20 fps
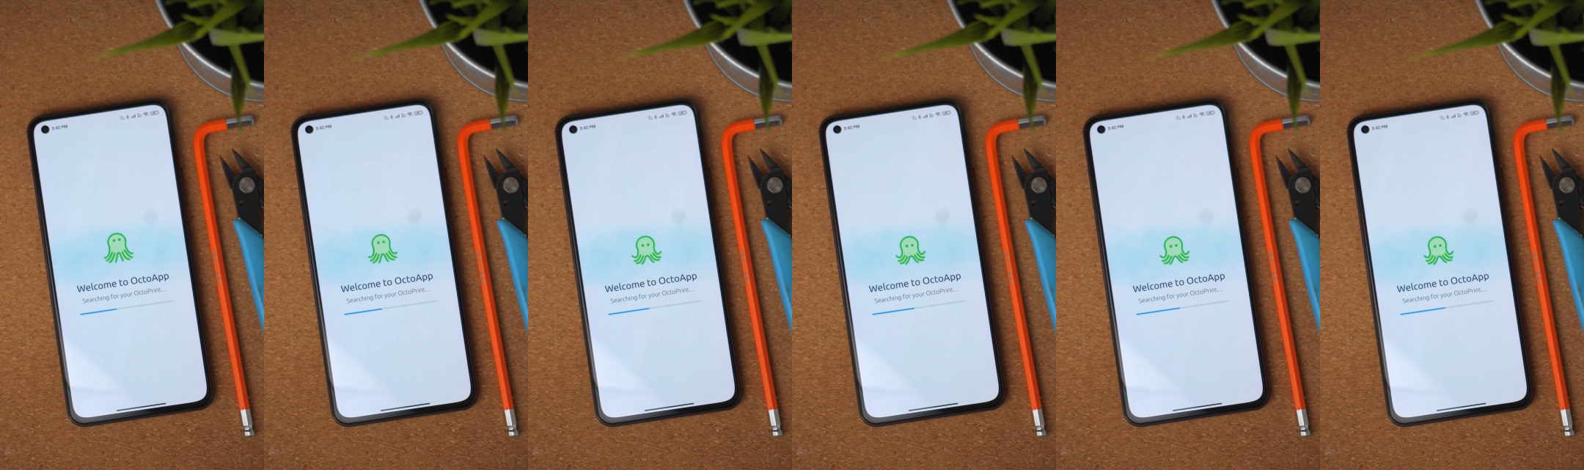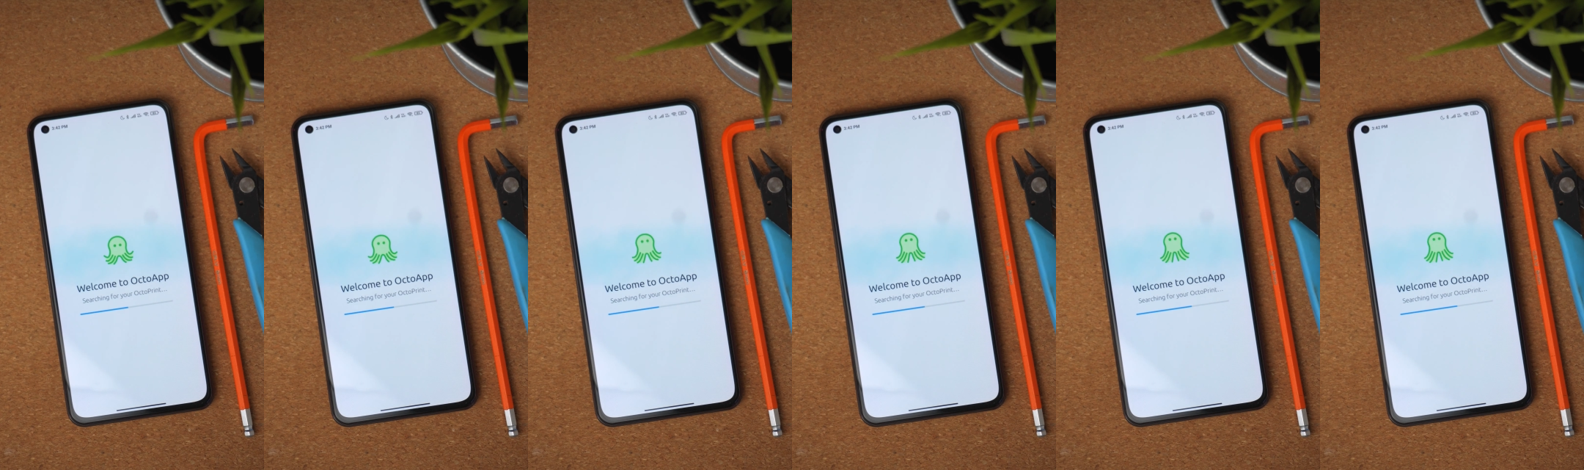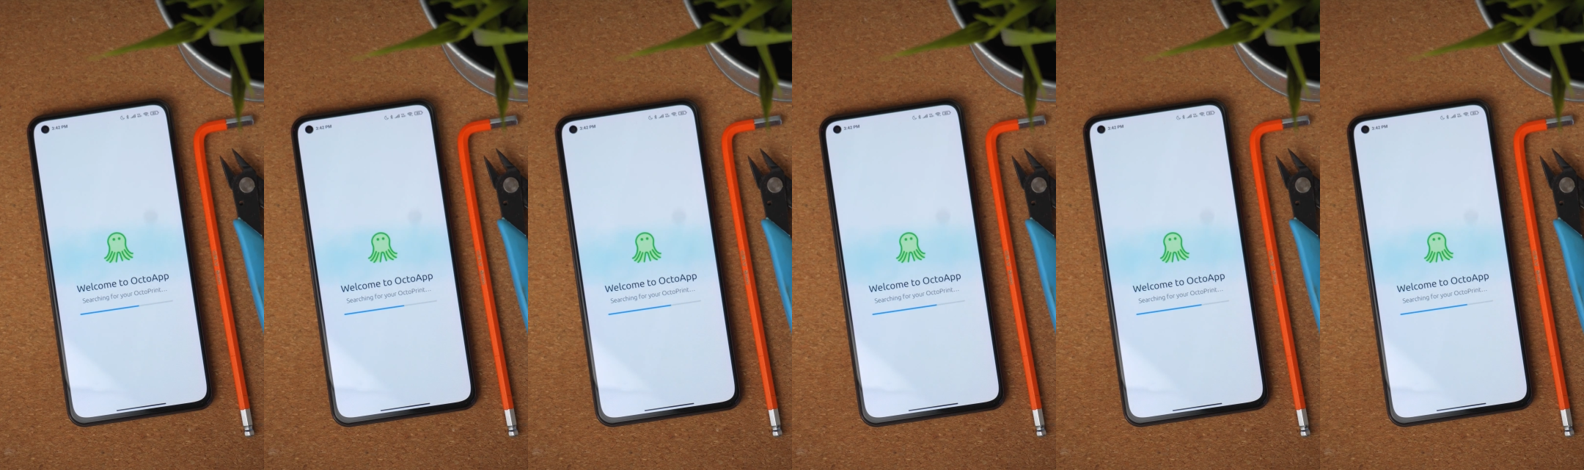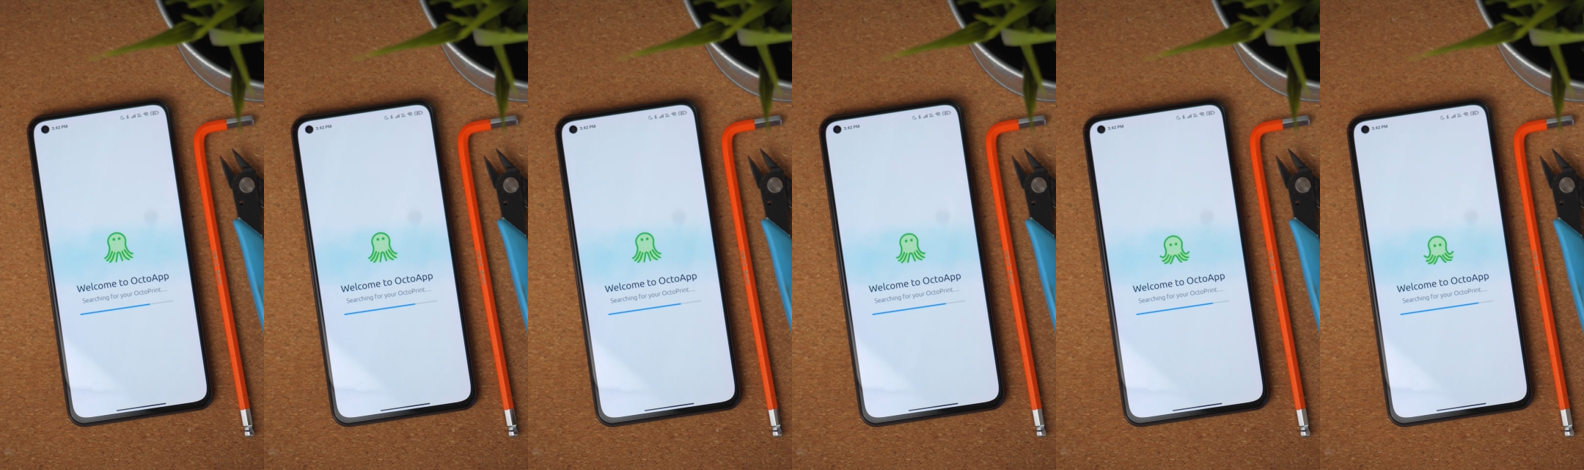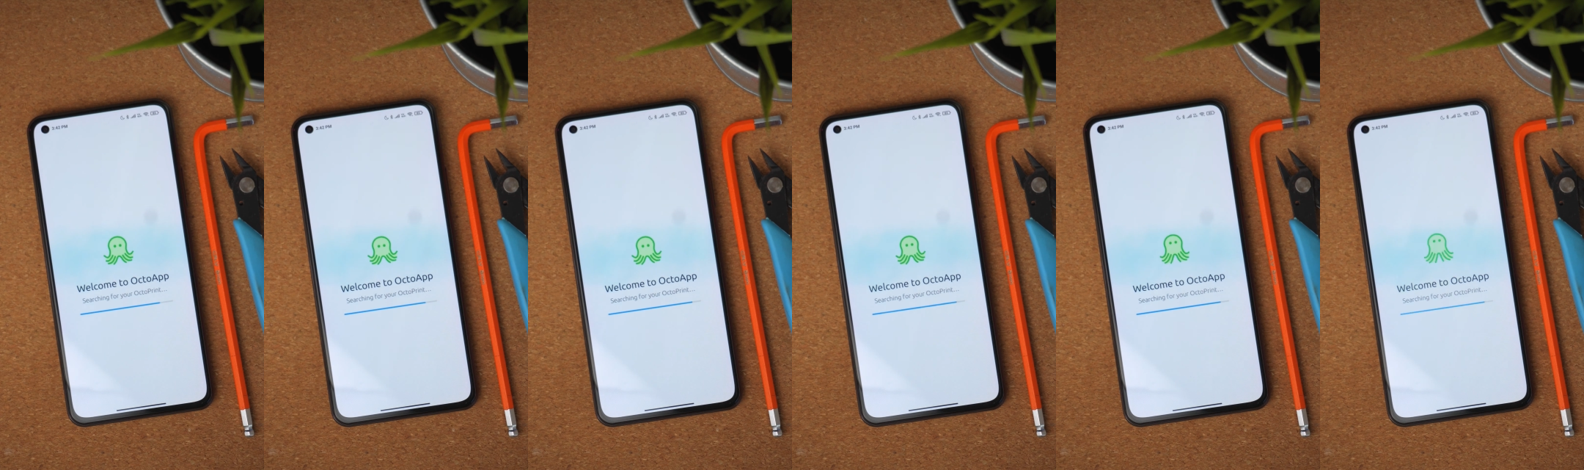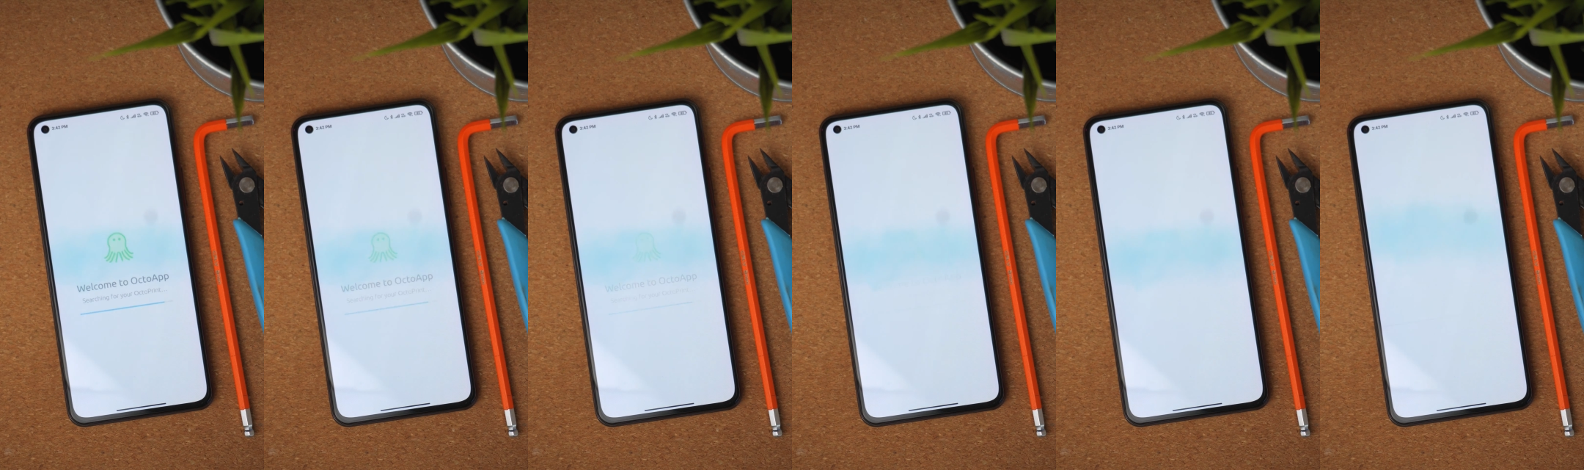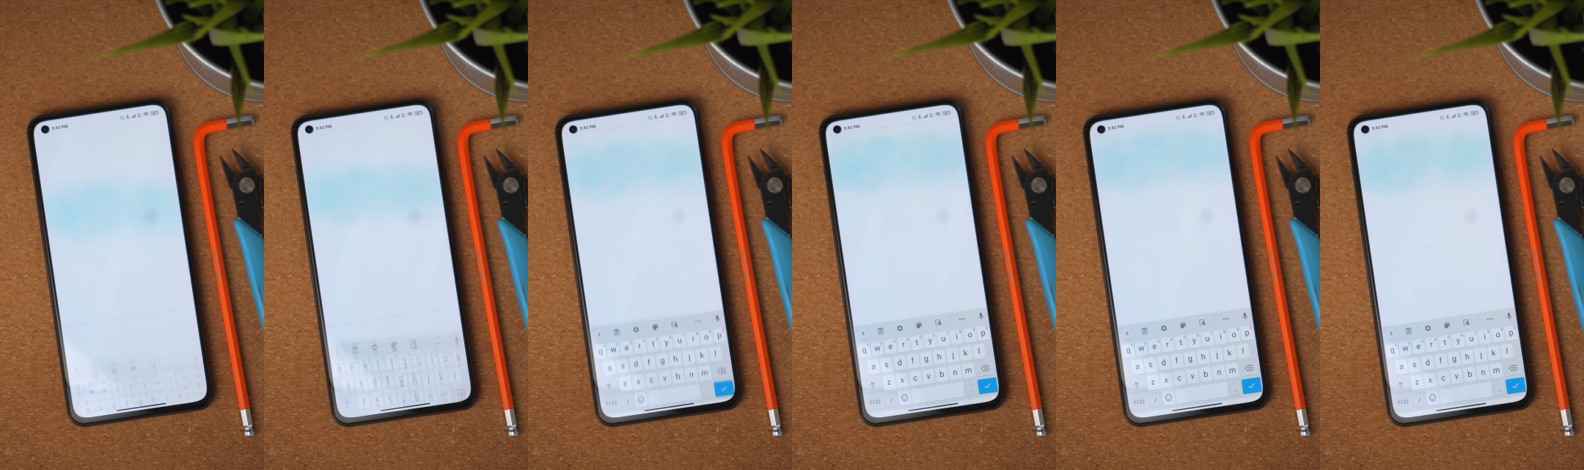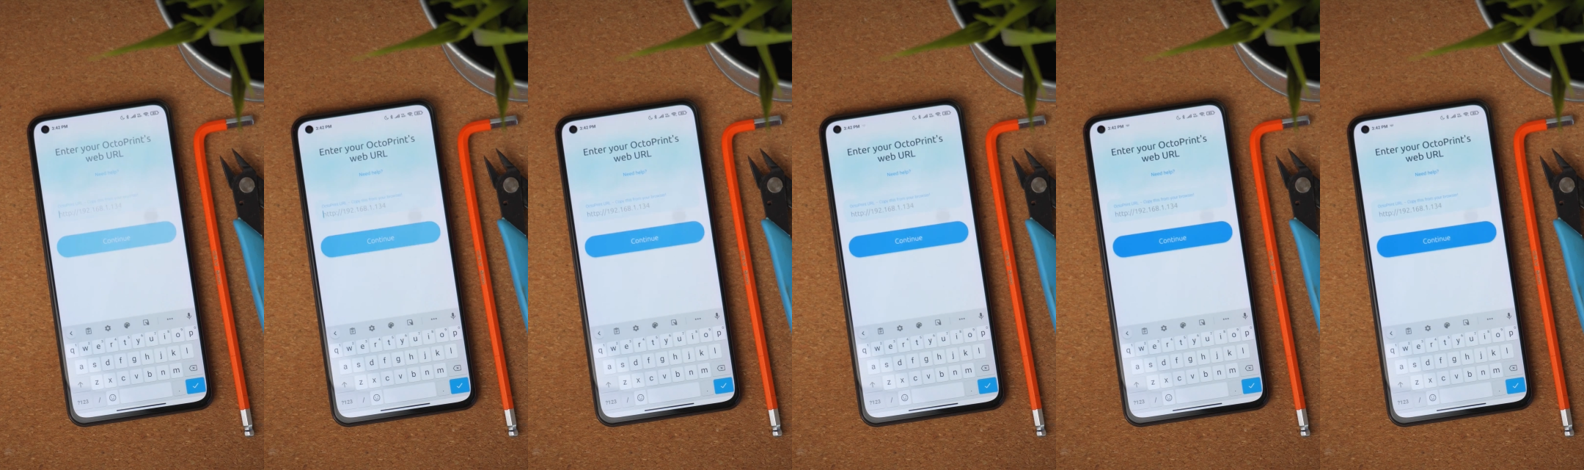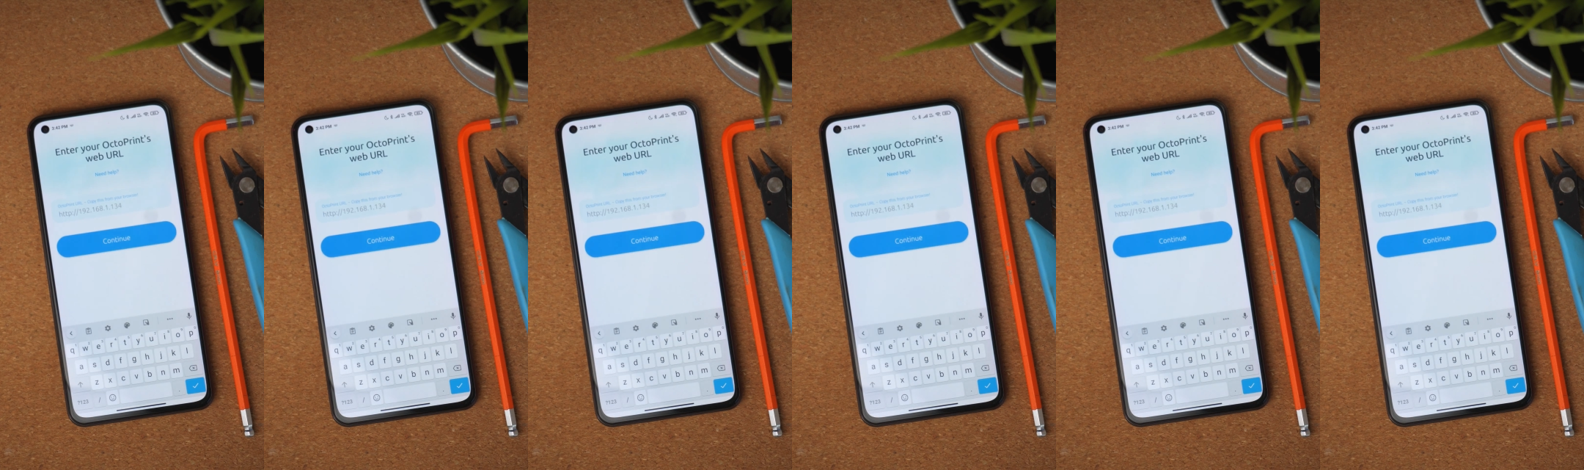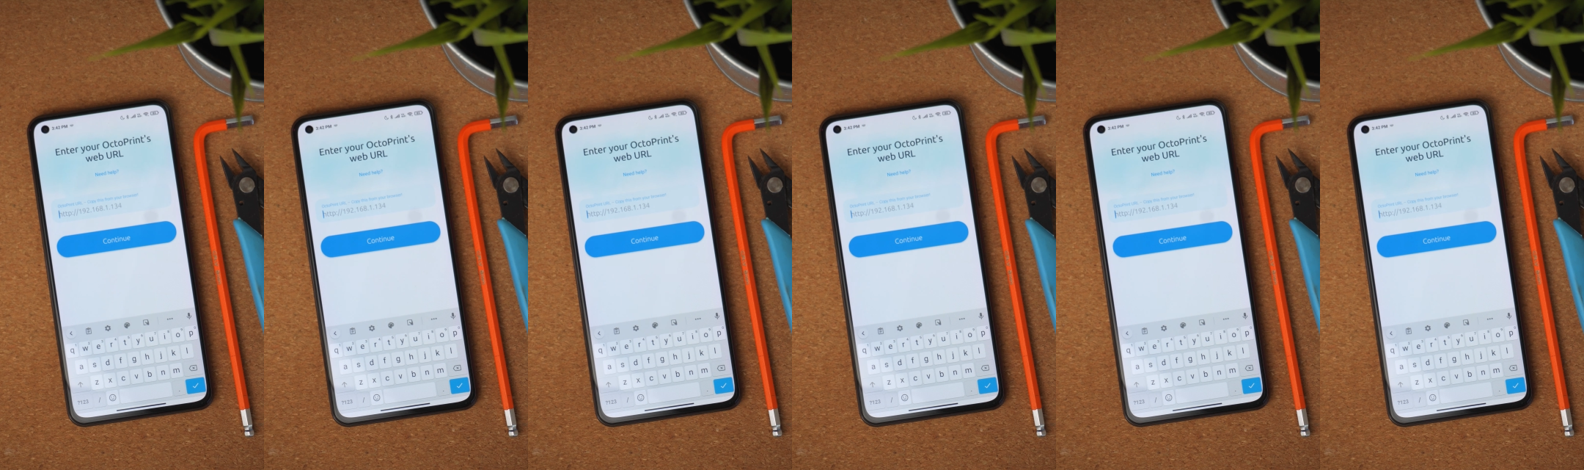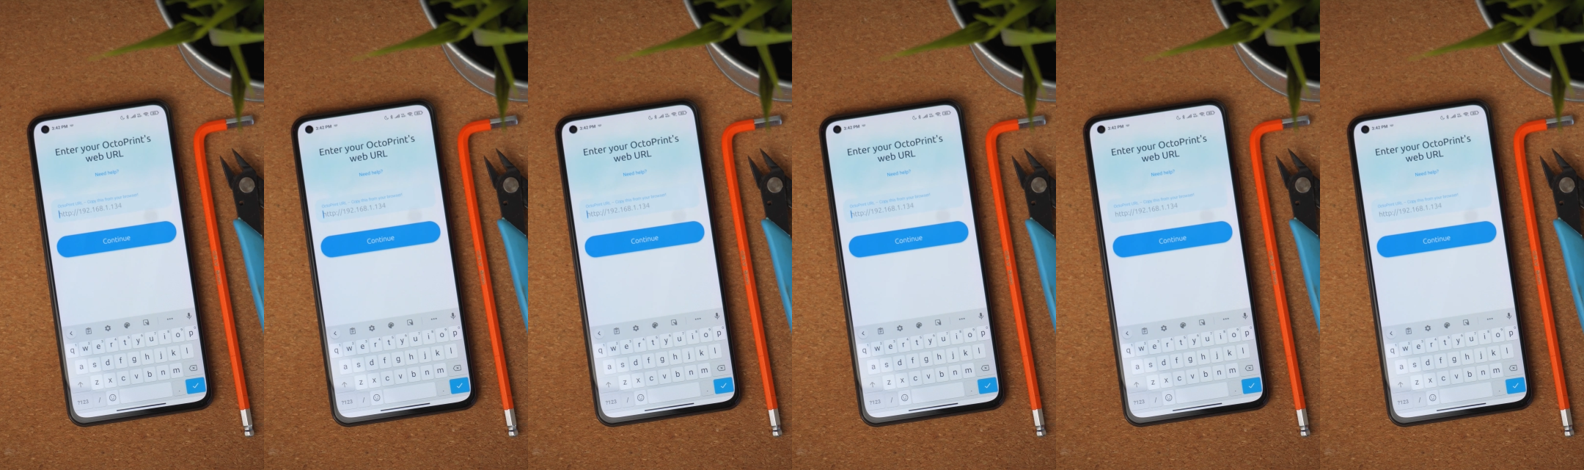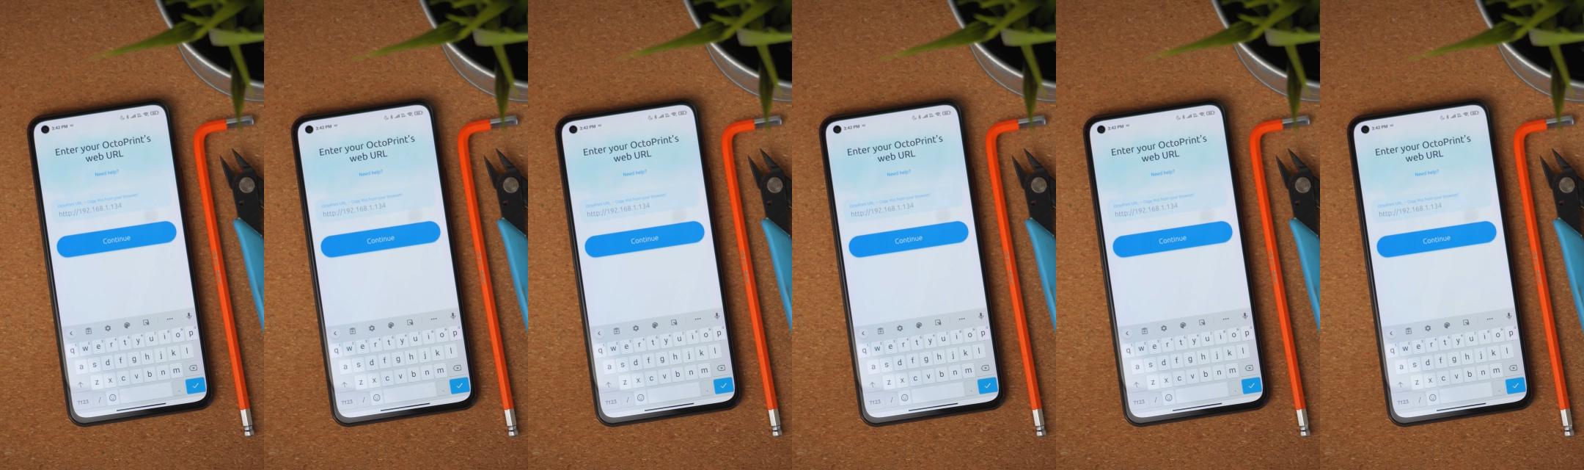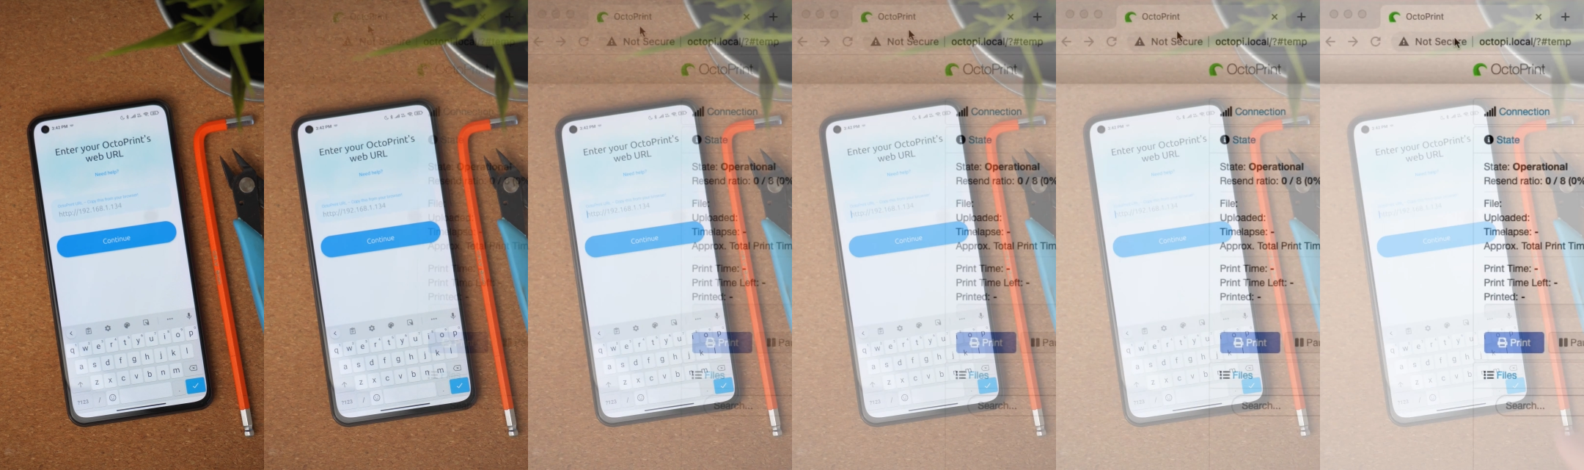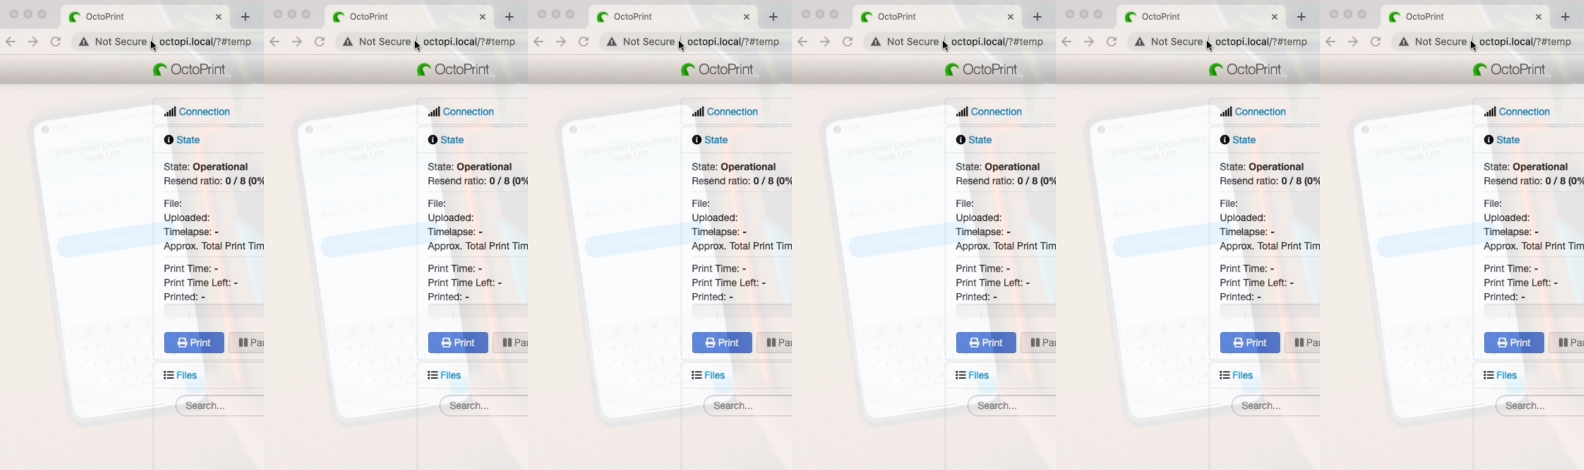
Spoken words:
[unreadable: no face in view]